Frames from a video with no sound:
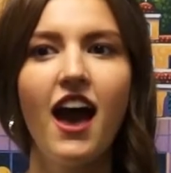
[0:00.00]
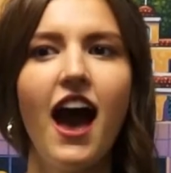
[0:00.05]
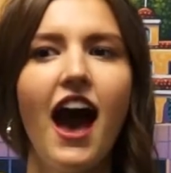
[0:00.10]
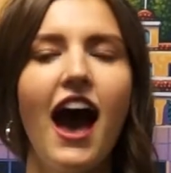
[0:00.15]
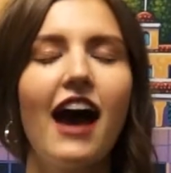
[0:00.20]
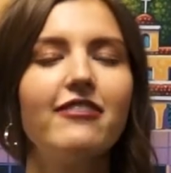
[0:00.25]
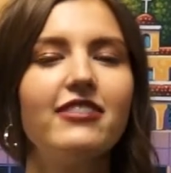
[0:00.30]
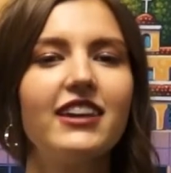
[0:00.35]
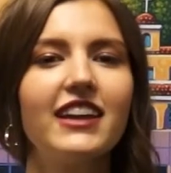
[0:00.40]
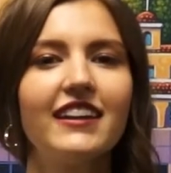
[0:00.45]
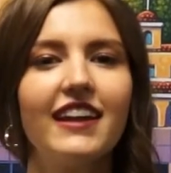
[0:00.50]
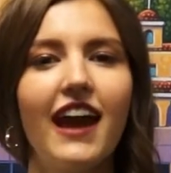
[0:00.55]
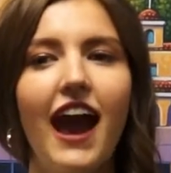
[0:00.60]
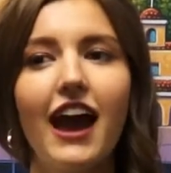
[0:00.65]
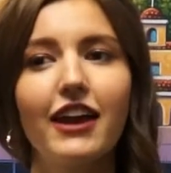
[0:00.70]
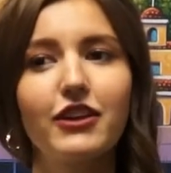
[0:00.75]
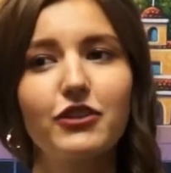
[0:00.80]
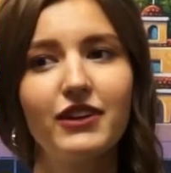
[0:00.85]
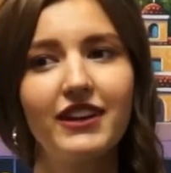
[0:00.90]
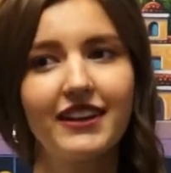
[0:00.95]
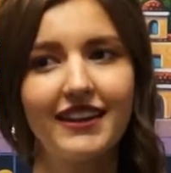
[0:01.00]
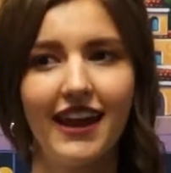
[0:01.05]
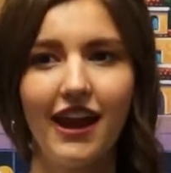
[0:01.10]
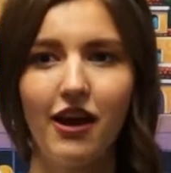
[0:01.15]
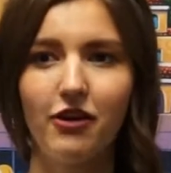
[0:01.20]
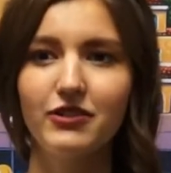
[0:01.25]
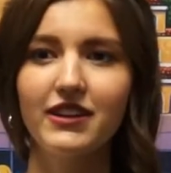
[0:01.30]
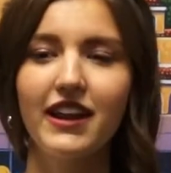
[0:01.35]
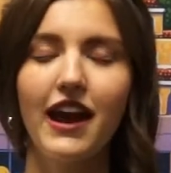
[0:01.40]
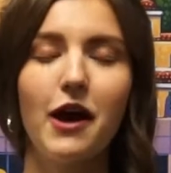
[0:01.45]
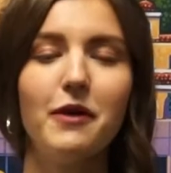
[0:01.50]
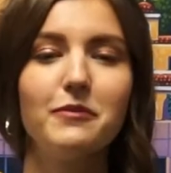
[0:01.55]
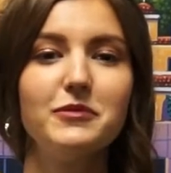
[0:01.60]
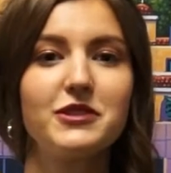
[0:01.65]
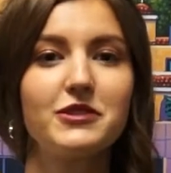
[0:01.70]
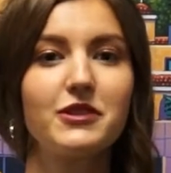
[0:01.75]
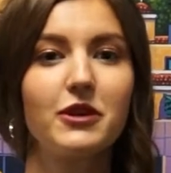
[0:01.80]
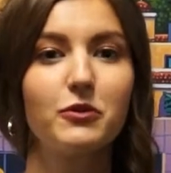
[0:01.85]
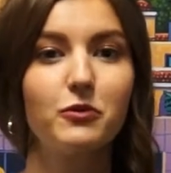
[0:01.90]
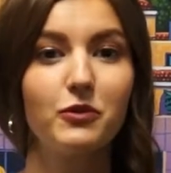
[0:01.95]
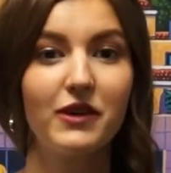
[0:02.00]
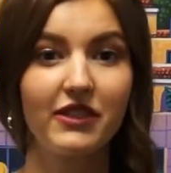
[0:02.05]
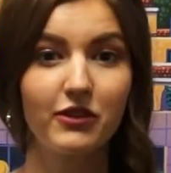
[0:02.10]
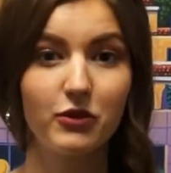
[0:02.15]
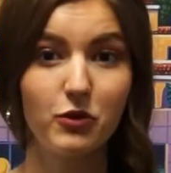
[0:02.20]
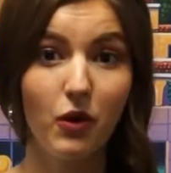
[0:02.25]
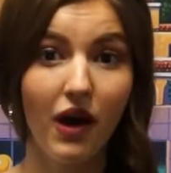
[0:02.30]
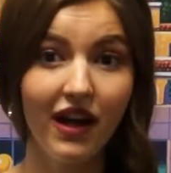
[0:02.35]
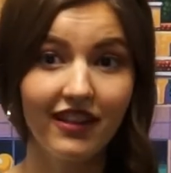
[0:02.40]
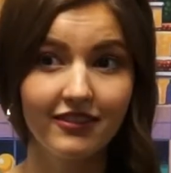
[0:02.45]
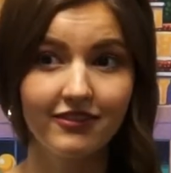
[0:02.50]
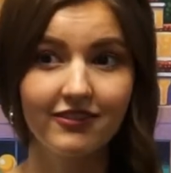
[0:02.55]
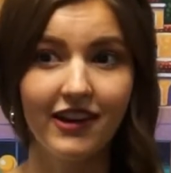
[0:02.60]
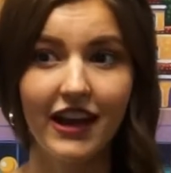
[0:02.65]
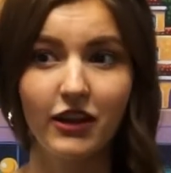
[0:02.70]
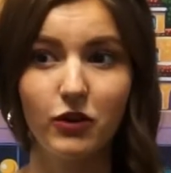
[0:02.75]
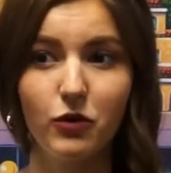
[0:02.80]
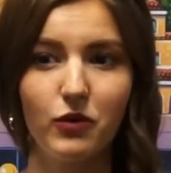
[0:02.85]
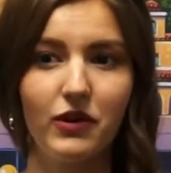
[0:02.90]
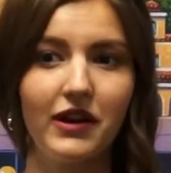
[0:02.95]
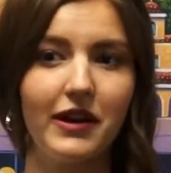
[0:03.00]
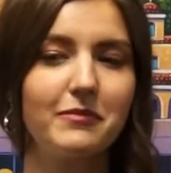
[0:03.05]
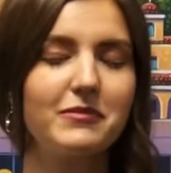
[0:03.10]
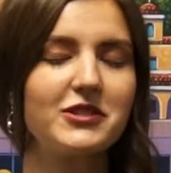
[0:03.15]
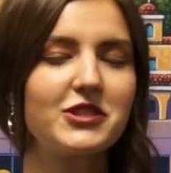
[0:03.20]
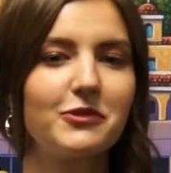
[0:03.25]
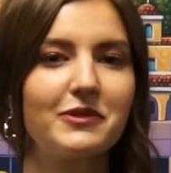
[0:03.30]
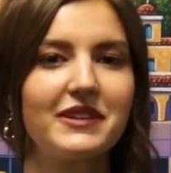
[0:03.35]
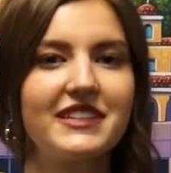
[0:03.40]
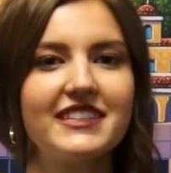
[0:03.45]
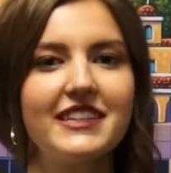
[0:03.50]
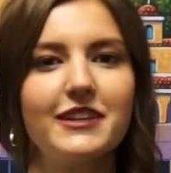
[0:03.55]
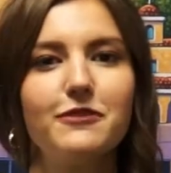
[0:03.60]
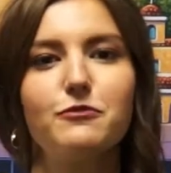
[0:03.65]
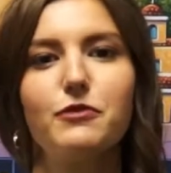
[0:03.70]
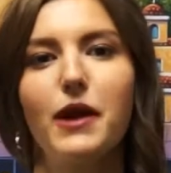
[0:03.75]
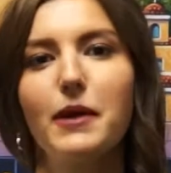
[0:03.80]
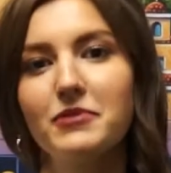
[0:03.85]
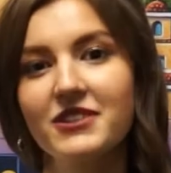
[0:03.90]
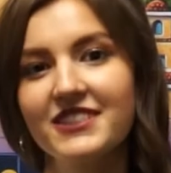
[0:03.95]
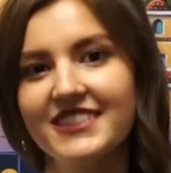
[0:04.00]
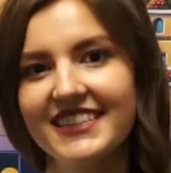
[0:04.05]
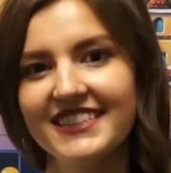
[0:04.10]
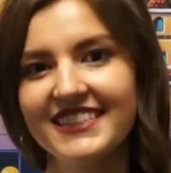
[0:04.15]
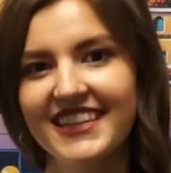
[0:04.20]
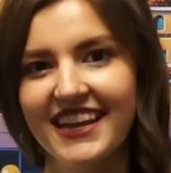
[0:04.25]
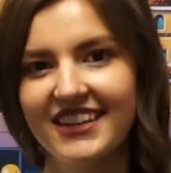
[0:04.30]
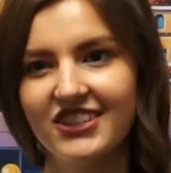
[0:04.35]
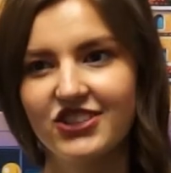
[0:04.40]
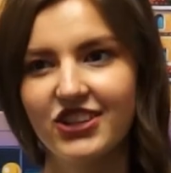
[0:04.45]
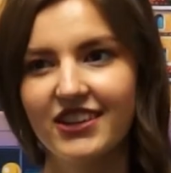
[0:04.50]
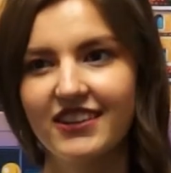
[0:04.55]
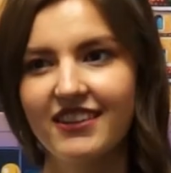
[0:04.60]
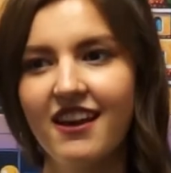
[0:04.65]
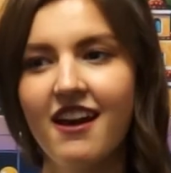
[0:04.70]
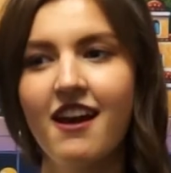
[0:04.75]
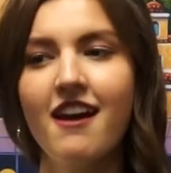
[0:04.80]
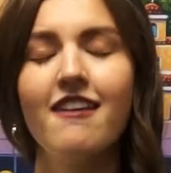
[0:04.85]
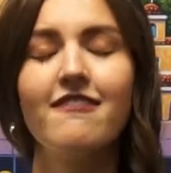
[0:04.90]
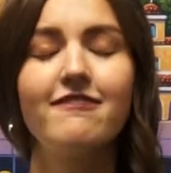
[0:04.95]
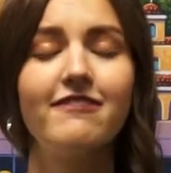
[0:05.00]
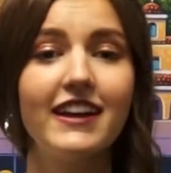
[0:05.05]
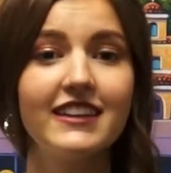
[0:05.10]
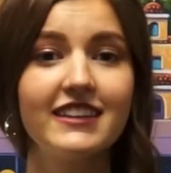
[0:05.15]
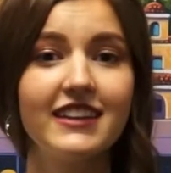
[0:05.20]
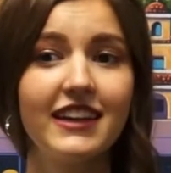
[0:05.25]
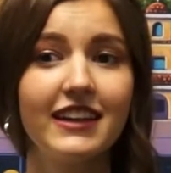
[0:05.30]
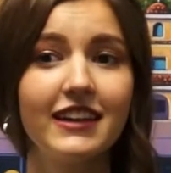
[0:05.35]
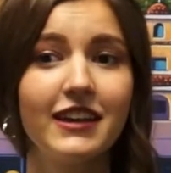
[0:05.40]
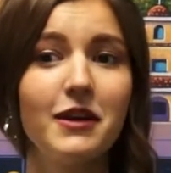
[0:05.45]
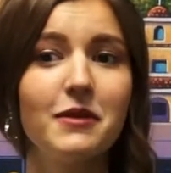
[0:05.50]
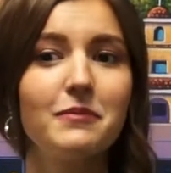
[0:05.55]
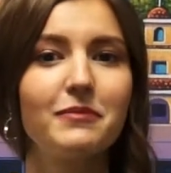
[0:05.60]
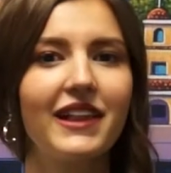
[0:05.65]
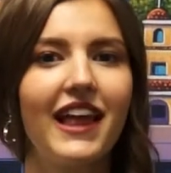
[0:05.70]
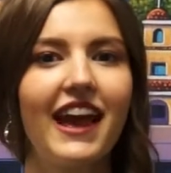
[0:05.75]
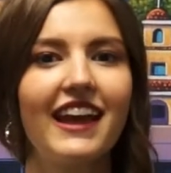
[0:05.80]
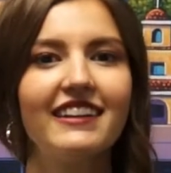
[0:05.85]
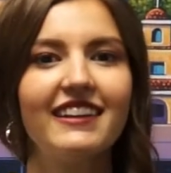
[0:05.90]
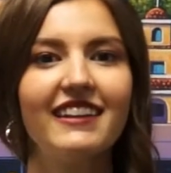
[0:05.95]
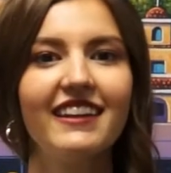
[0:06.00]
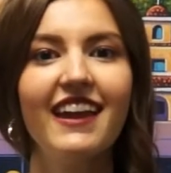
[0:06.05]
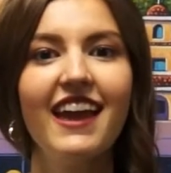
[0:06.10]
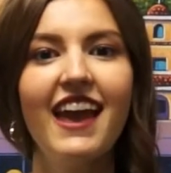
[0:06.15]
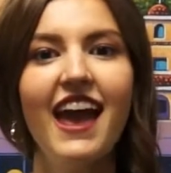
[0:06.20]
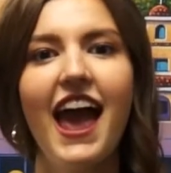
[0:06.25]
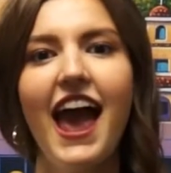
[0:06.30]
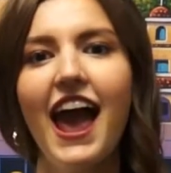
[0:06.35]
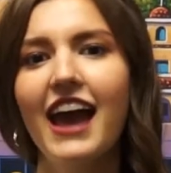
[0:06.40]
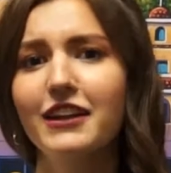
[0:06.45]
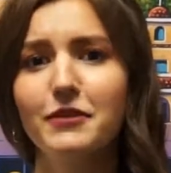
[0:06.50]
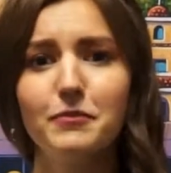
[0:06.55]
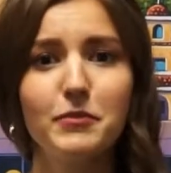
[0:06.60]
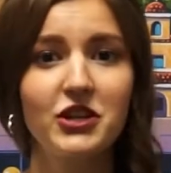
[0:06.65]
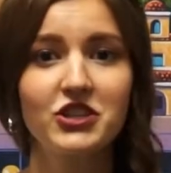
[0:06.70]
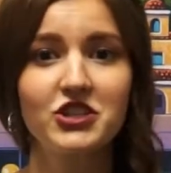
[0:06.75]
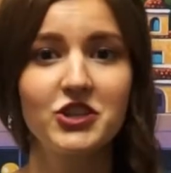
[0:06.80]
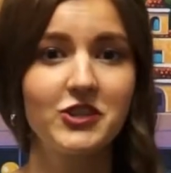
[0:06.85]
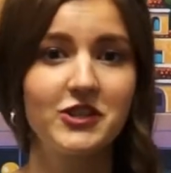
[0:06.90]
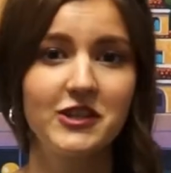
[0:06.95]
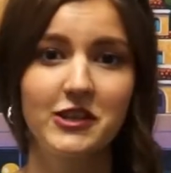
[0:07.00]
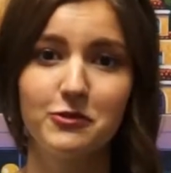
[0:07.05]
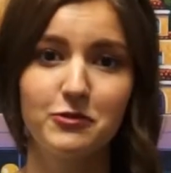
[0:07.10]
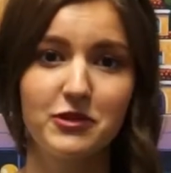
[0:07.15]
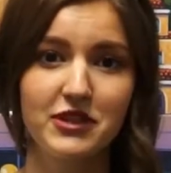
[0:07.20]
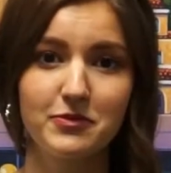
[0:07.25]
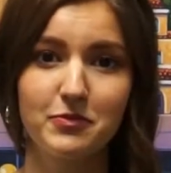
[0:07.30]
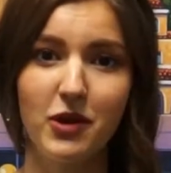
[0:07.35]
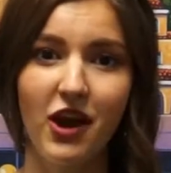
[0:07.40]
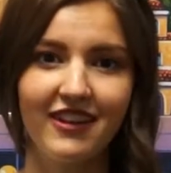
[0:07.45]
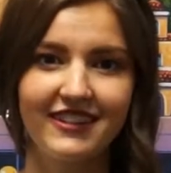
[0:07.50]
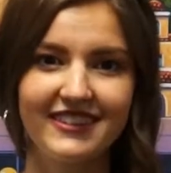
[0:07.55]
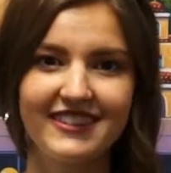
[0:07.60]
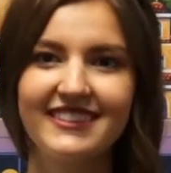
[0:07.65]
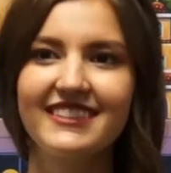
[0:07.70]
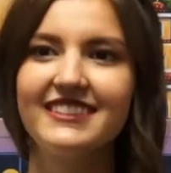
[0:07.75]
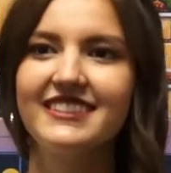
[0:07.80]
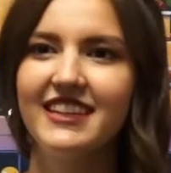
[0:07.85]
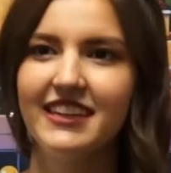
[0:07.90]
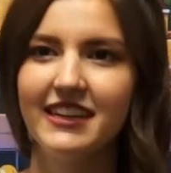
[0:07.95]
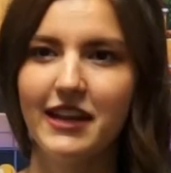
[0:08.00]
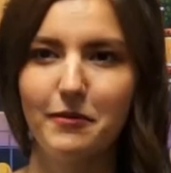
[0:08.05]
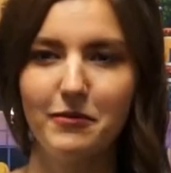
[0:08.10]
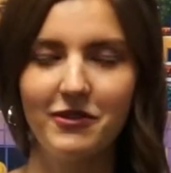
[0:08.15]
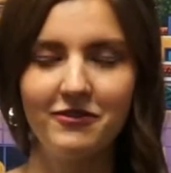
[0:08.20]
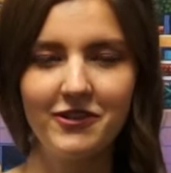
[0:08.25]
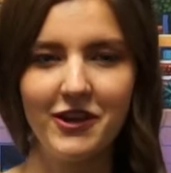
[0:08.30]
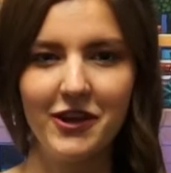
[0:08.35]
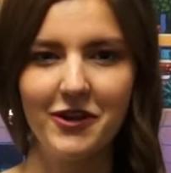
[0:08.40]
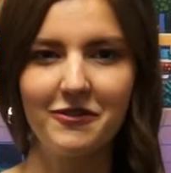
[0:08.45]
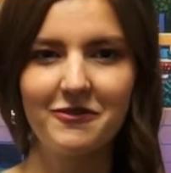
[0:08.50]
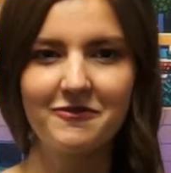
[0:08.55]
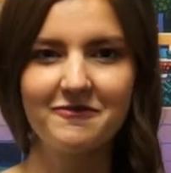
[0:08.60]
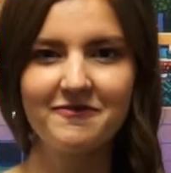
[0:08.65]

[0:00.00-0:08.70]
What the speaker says: Having an accurate count helps with qualifying Orem to receive representation, funding, planning, and emergency response, to name a few.